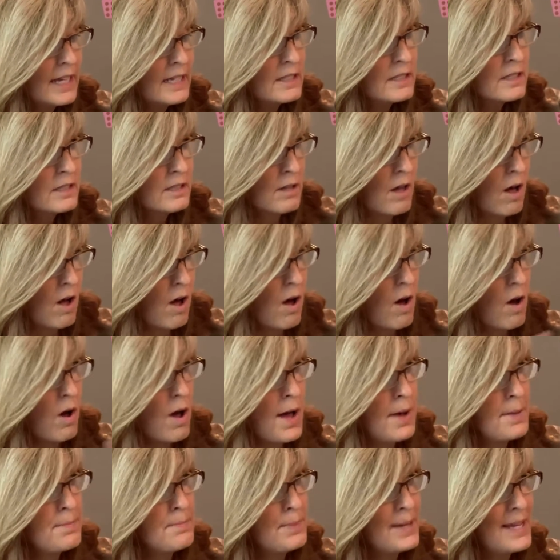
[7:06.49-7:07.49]
saw
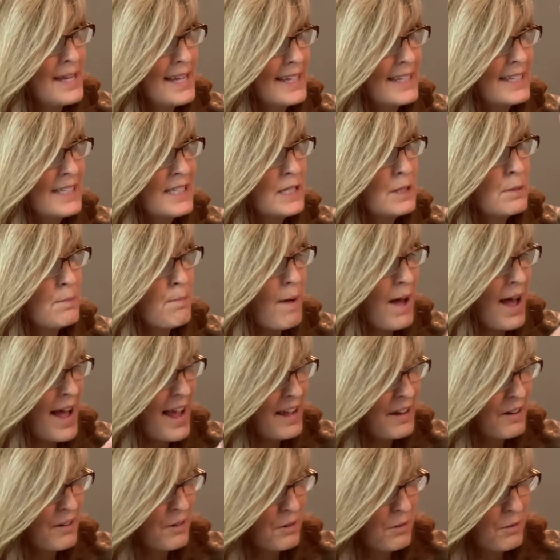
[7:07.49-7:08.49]
a big
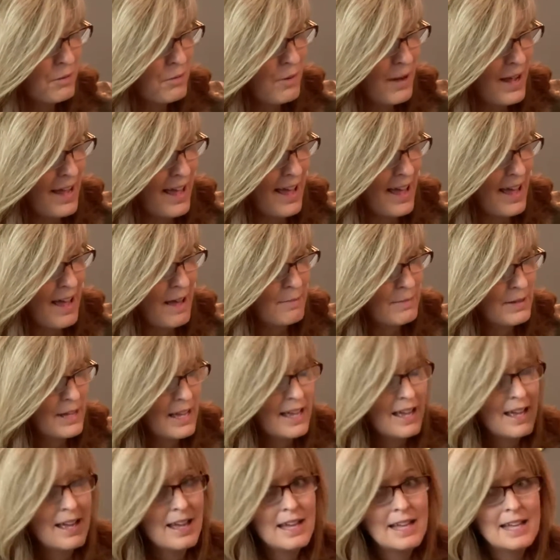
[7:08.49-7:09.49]
spider web.
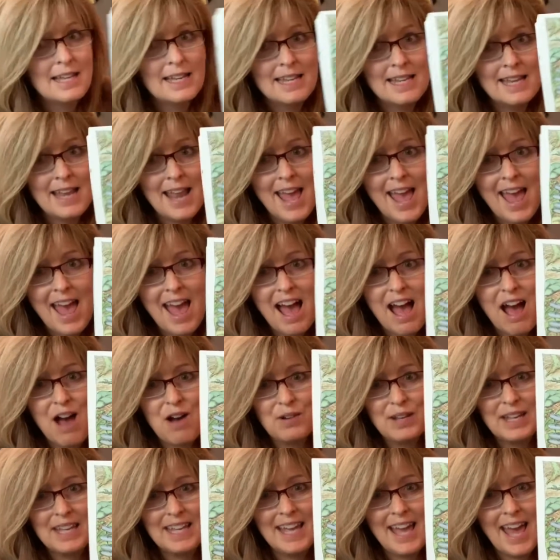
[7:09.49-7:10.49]
Now
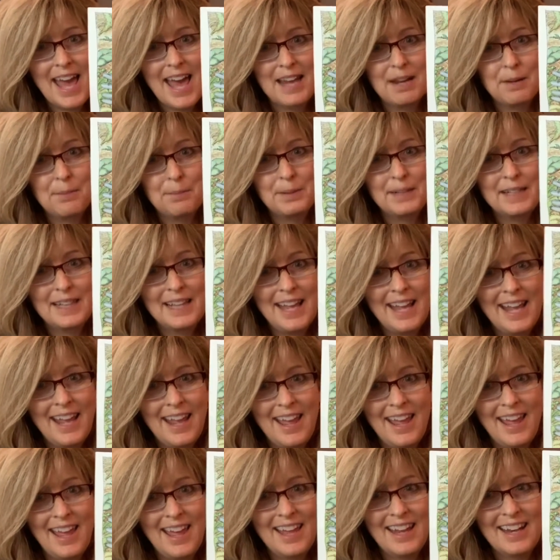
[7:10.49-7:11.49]
he had a plan.
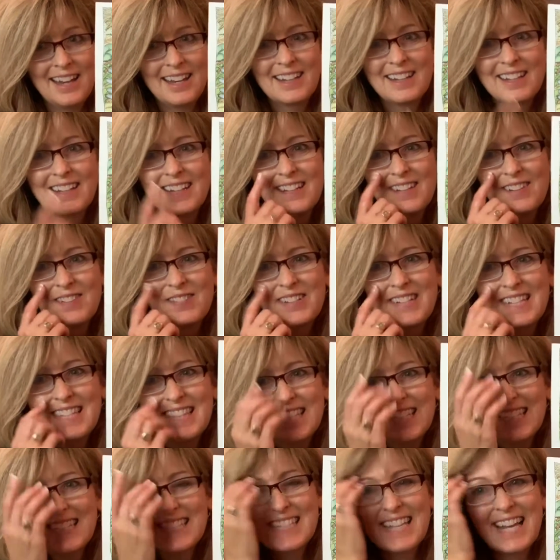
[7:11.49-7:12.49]
What do you
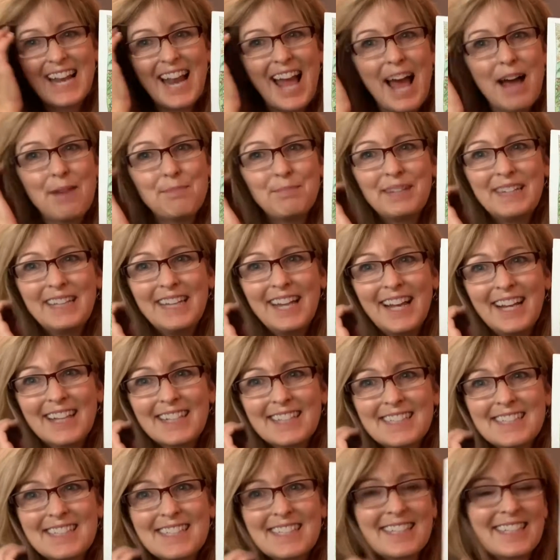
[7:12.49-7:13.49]
think is going to happen
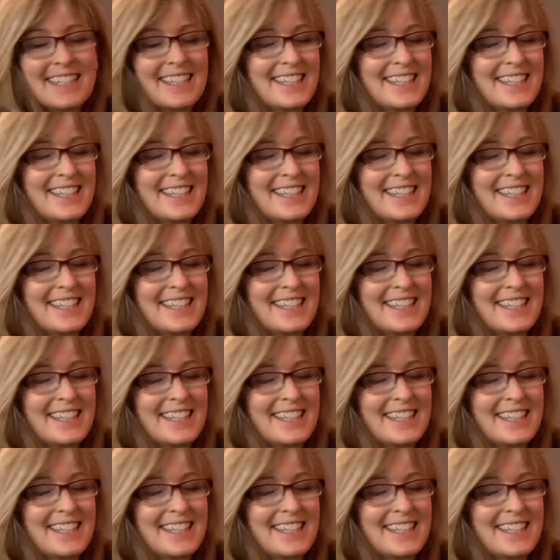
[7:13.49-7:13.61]
next?